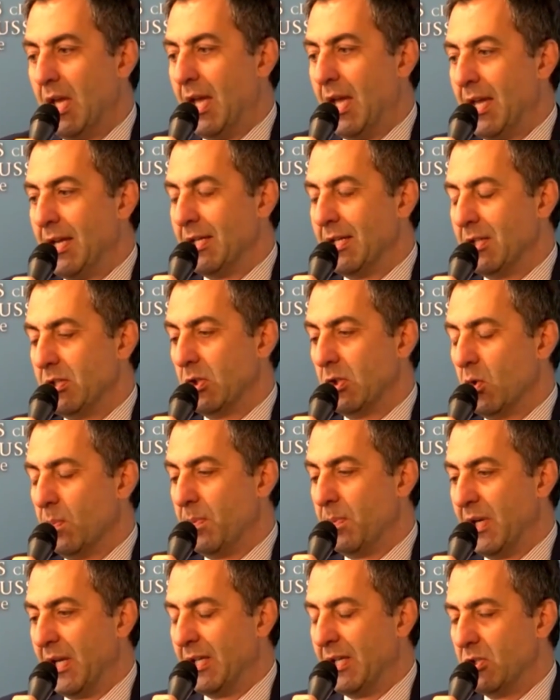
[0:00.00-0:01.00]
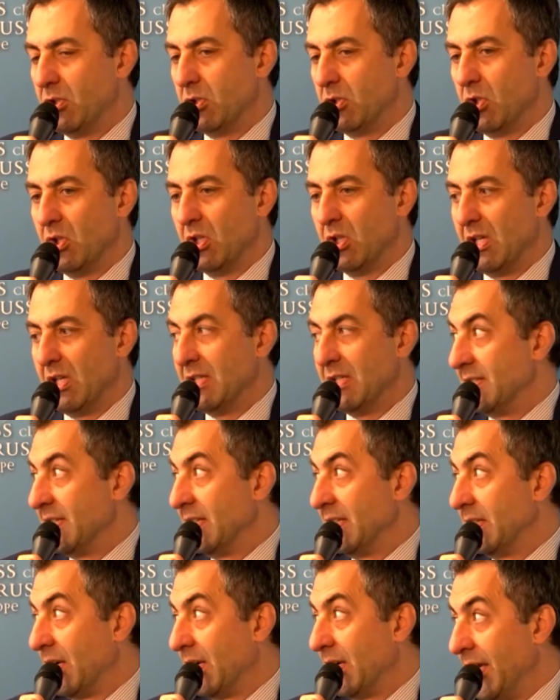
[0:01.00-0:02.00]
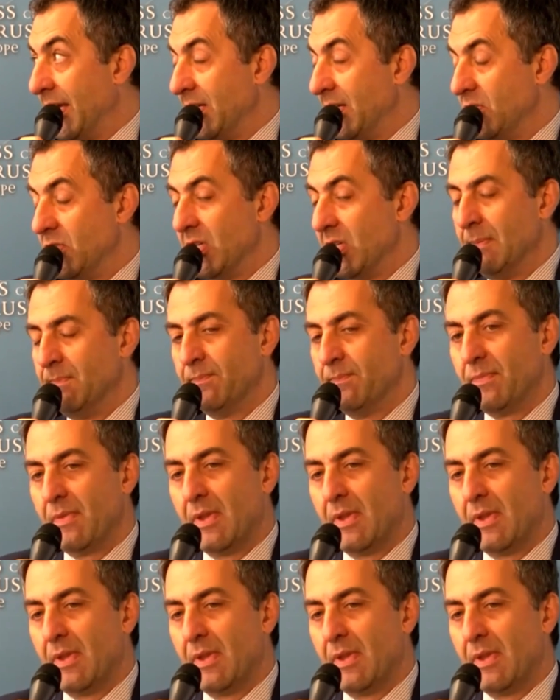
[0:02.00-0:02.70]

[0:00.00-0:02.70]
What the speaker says: energy cooperation in Central Asia.